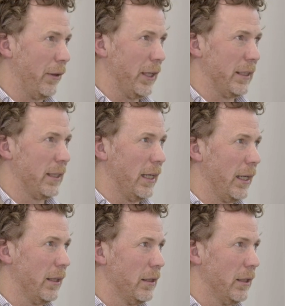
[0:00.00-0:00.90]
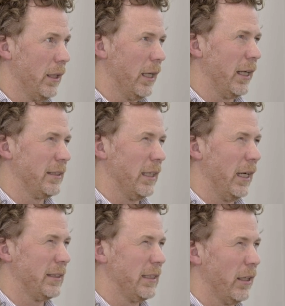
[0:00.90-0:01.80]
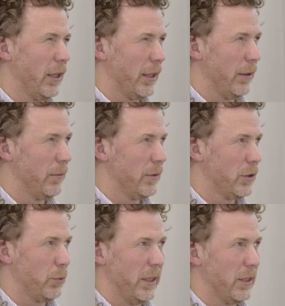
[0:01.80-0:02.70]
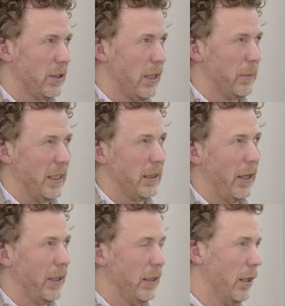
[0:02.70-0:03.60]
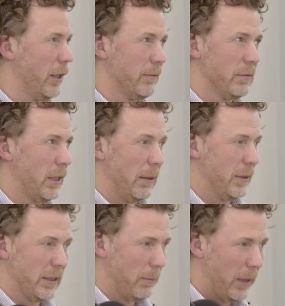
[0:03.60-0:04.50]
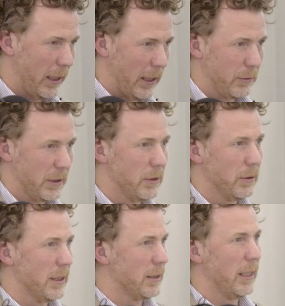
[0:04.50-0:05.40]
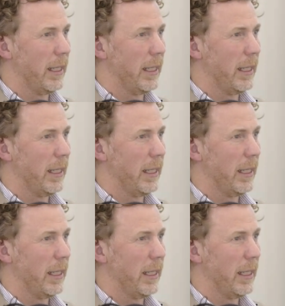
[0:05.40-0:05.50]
I think that, and I see a lot of Swedish companies. I think a lot of companies in many countries do this.